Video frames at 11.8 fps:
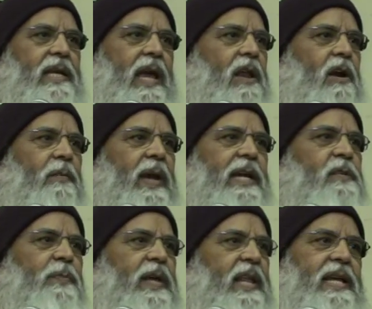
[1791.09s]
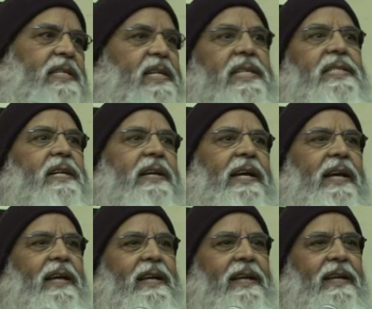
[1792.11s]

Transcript: cannot be experienced yesterday.